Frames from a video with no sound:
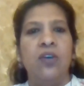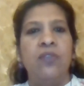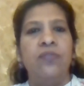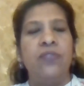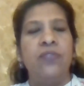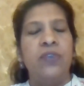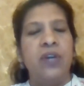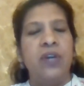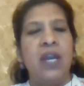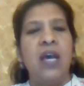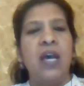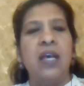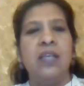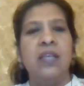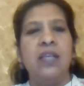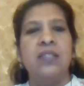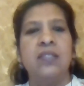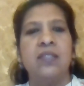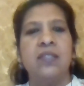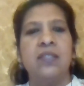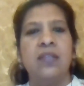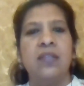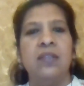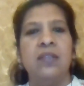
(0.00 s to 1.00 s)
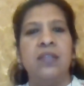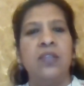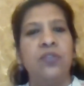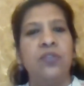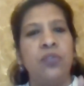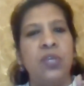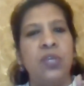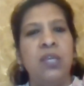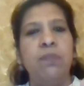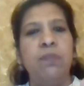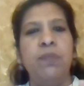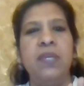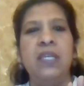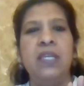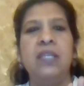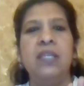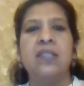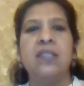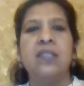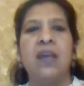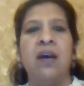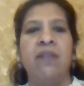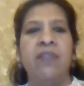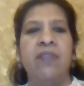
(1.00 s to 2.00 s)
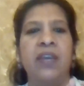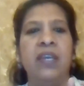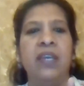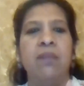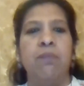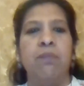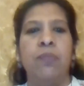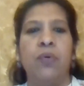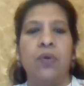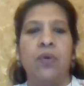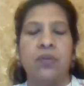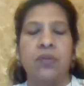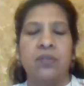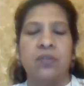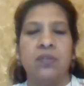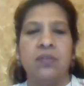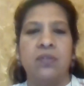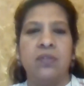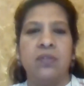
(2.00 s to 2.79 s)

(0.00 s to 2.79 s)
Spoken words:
For us, the 3Ps are very important.